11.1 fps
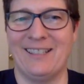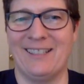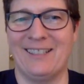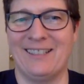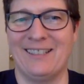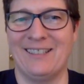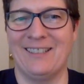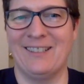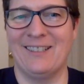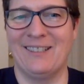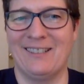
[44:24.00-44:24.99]

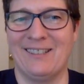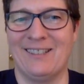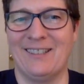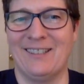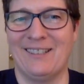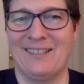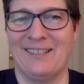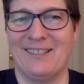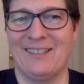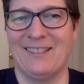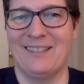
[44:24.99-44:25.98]

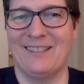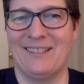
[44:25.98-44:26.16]
(silent)